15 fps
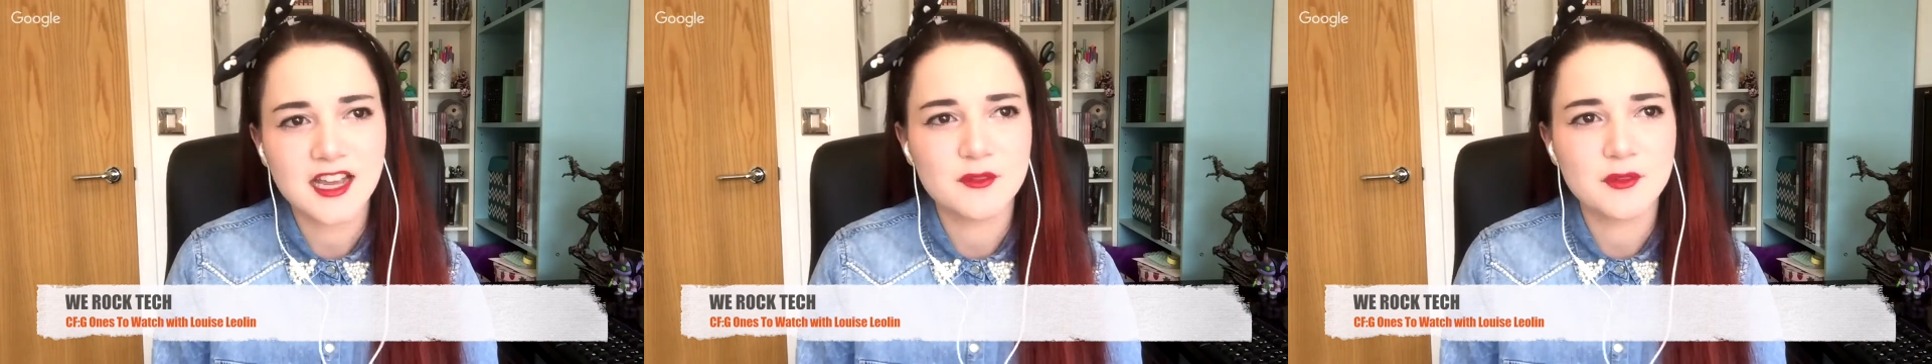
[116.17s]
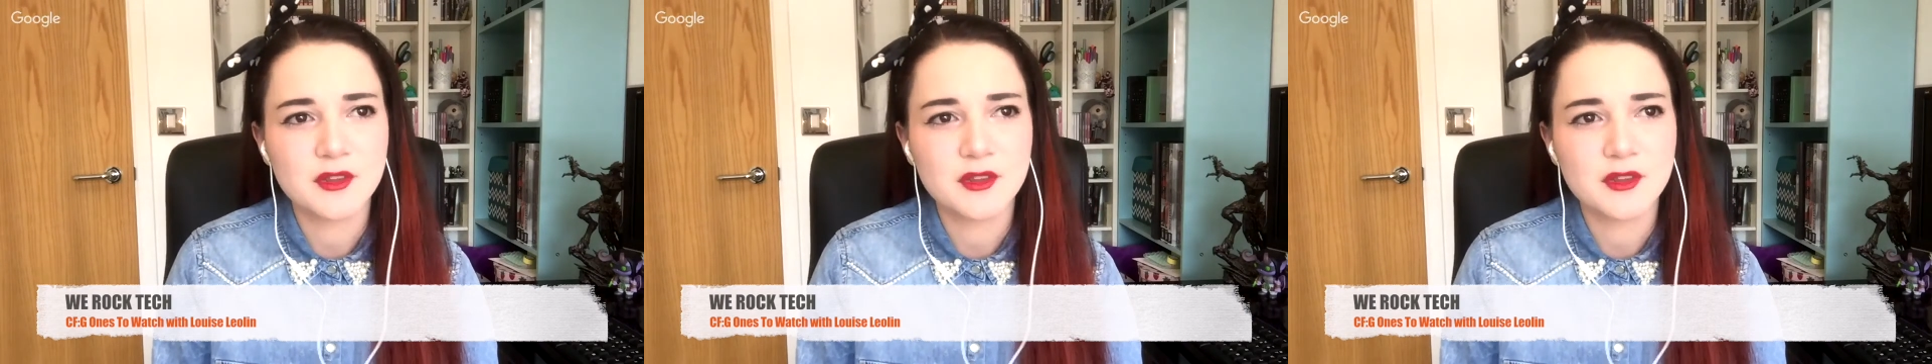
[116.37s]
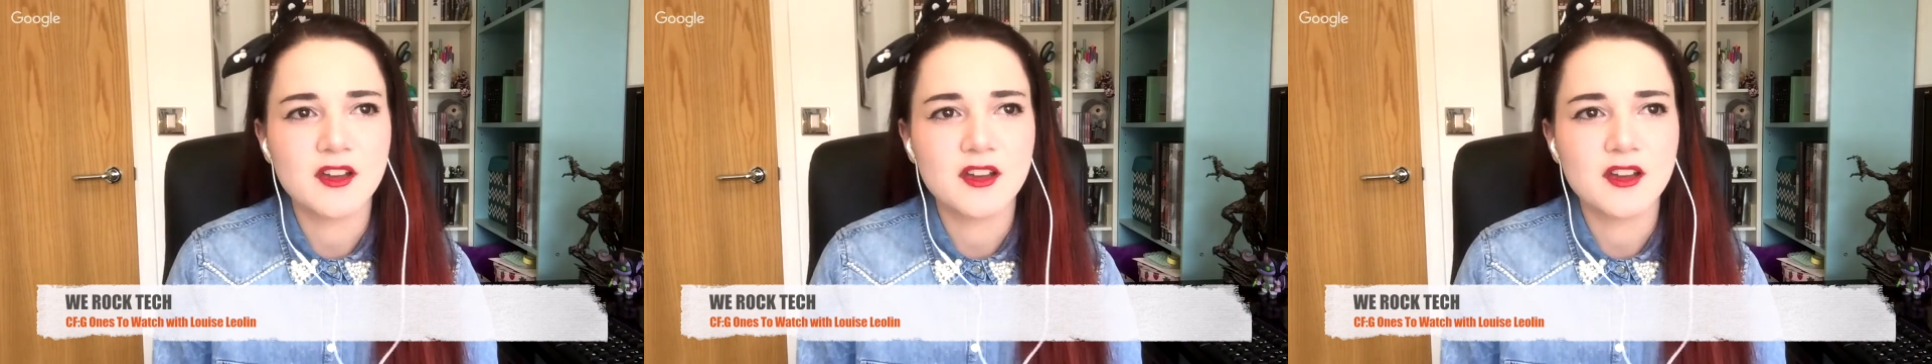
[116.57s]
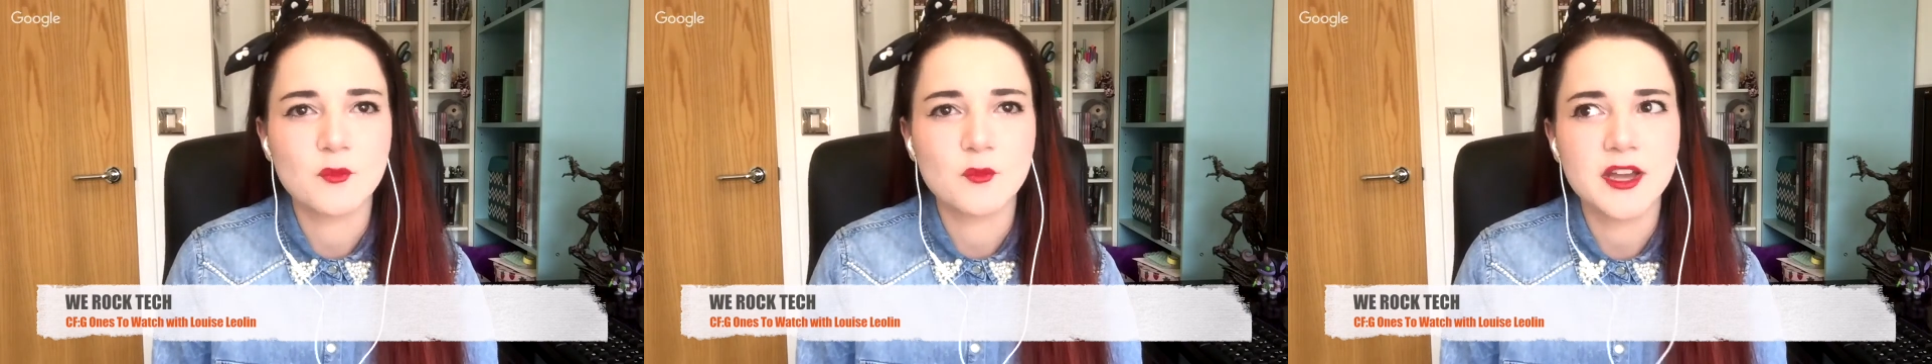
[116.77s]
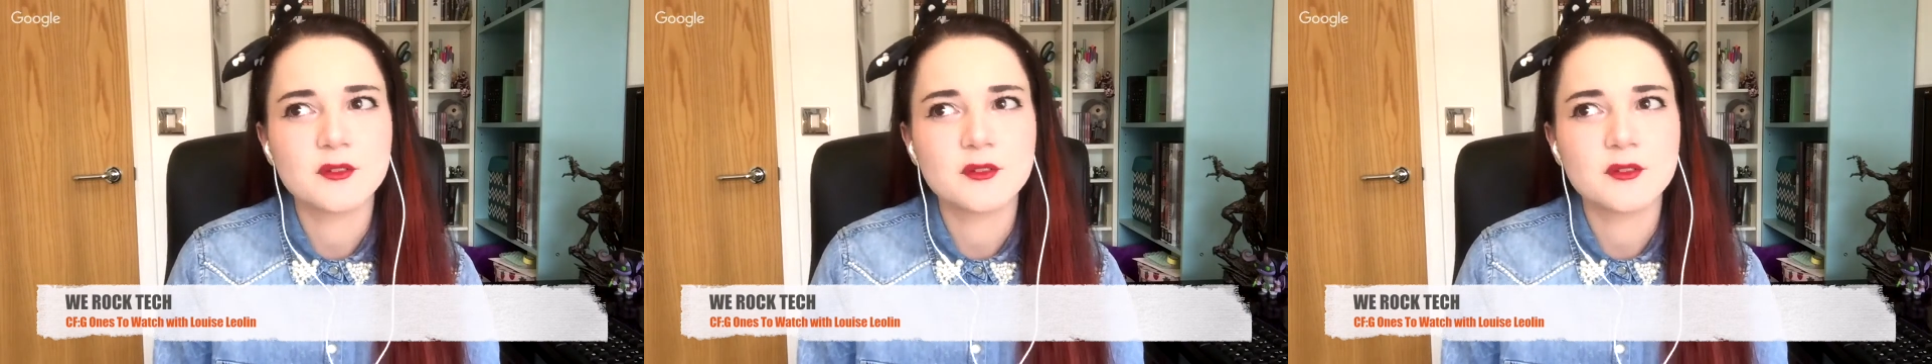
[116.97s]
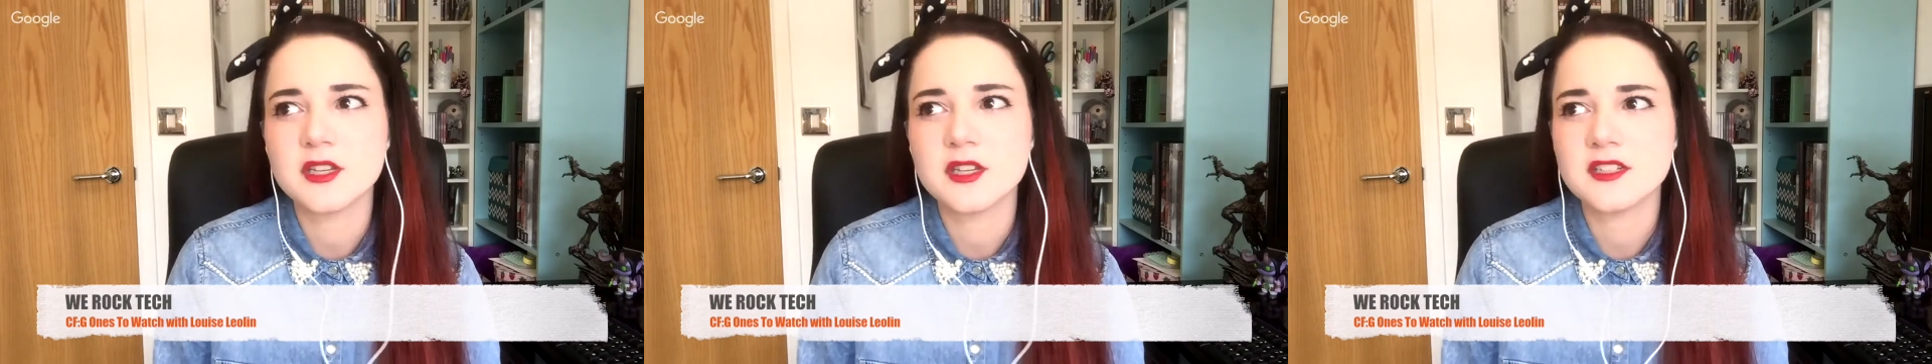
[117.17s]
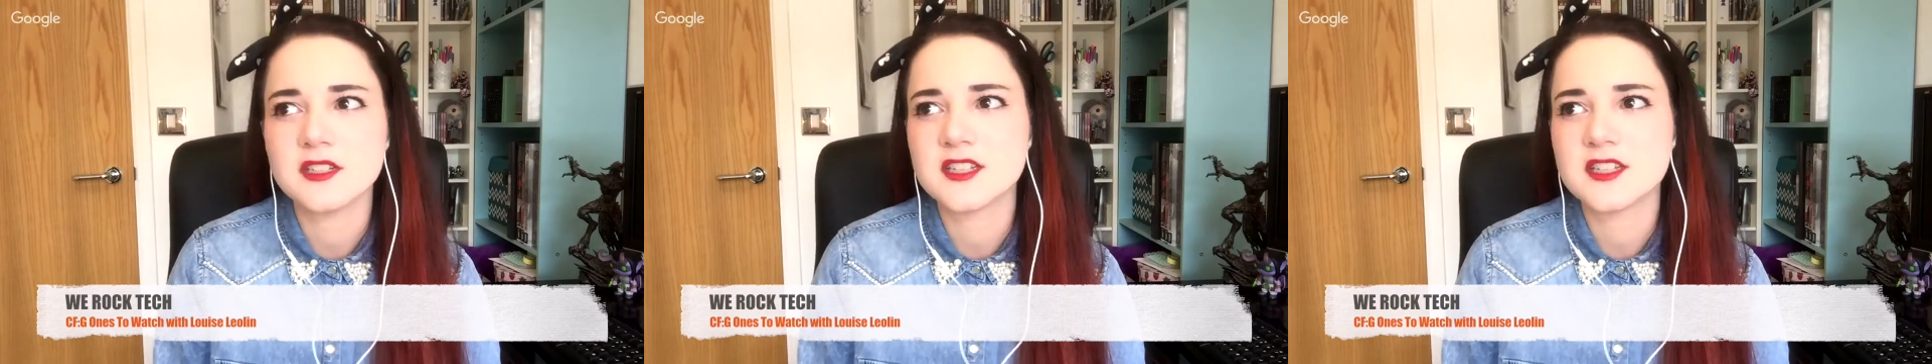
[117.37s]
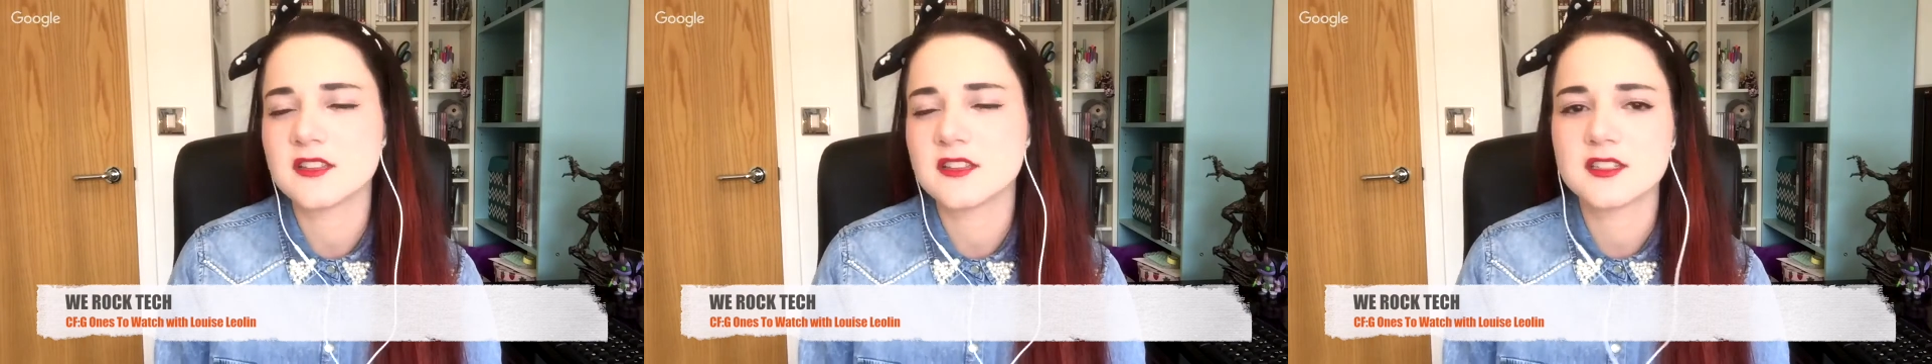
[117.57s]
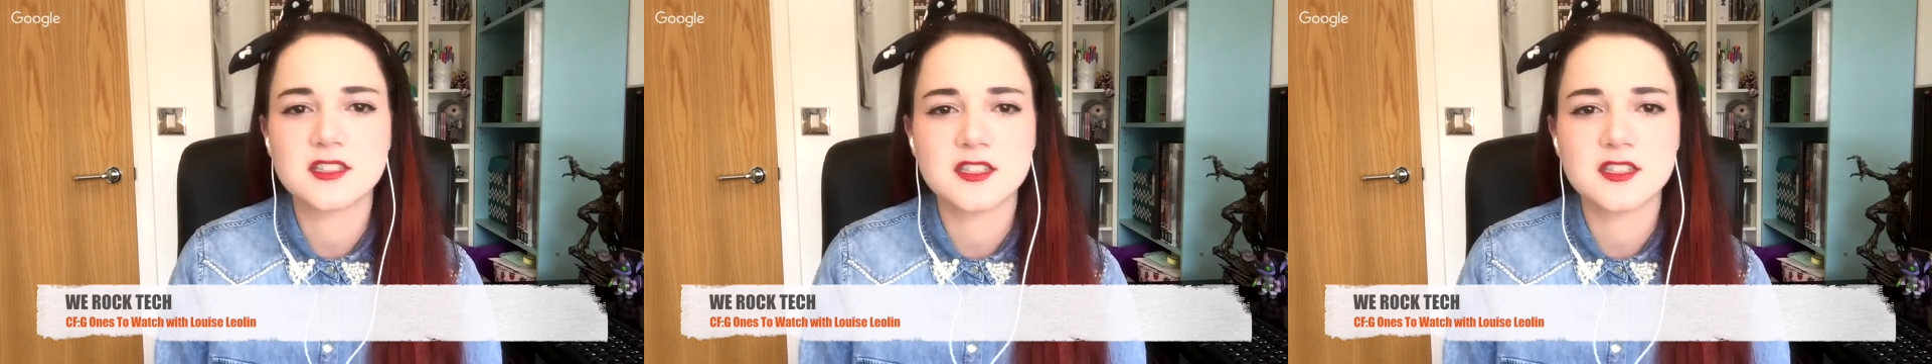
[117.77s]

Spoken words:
And we thought, why don't we take this to